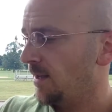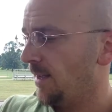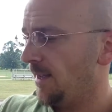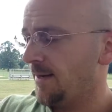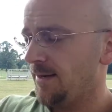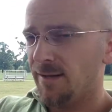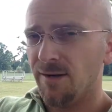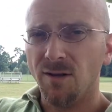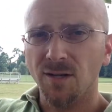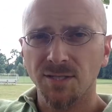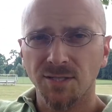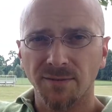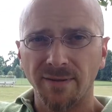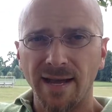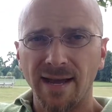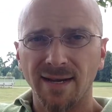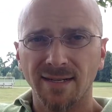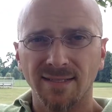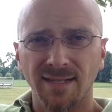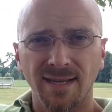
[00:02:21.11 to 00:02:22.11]
And it also
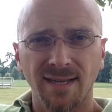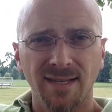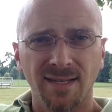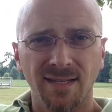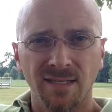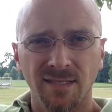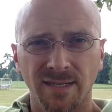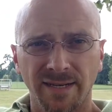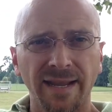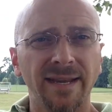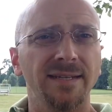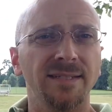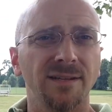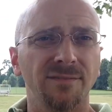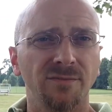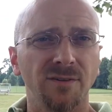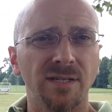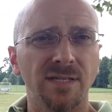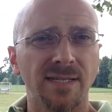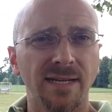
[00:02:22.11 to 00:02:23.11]
acts as an
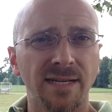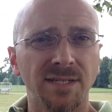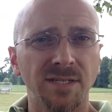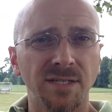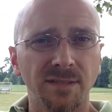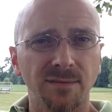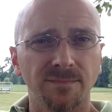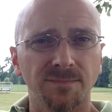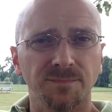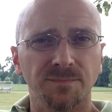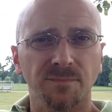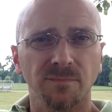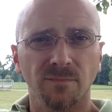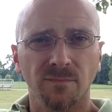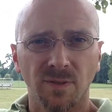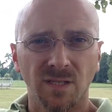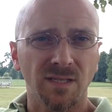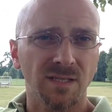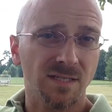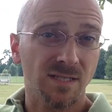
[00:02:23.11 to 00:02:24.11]
antifreeze agent
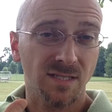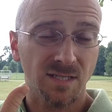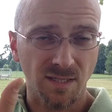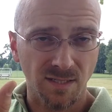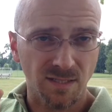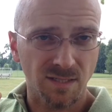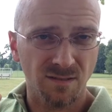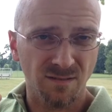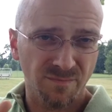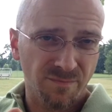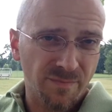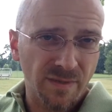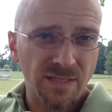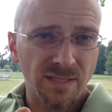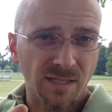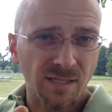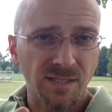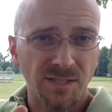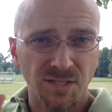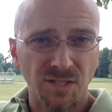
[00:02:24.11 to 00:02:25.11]
because it's
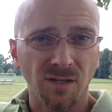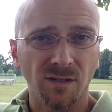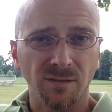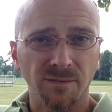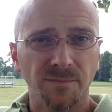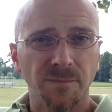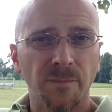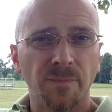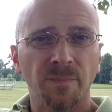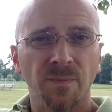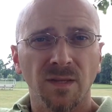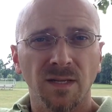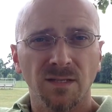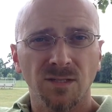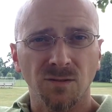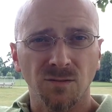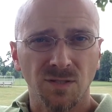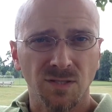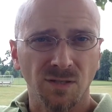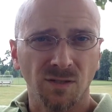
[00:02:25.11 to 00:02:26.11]
basically salt.
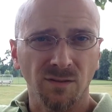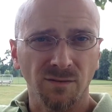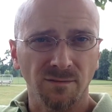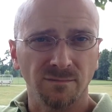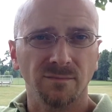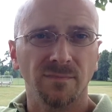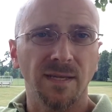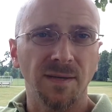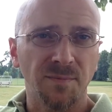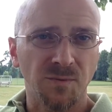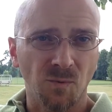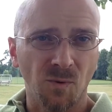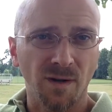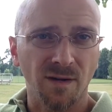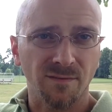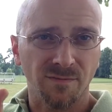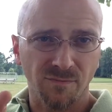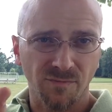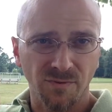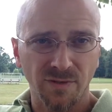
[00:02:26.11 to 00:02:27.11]
So salt keeps
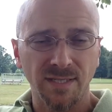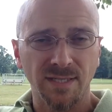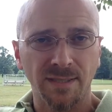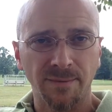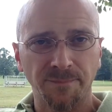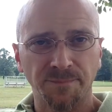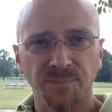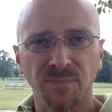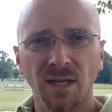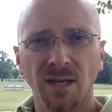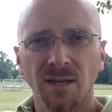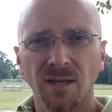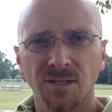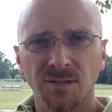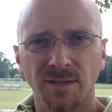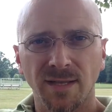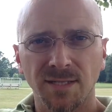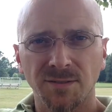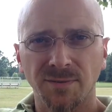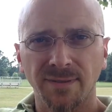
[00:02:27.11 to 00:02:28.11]
water from freezing.
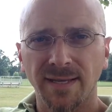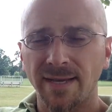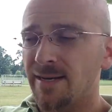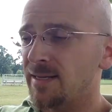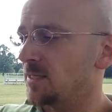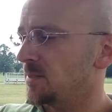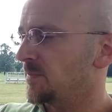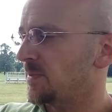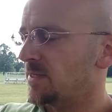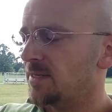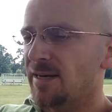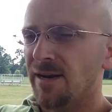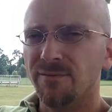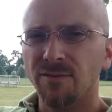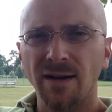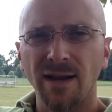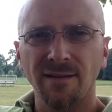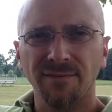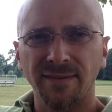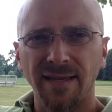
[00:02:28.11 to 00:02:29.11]
So that's what that is. But you
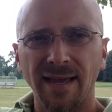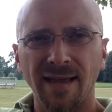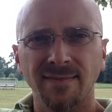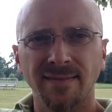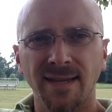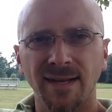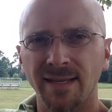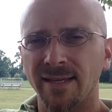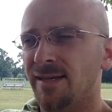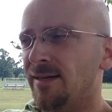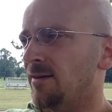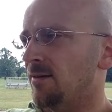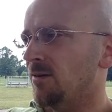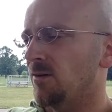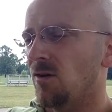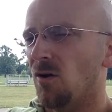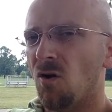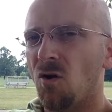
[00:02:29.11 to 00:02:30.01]
never have to add that again.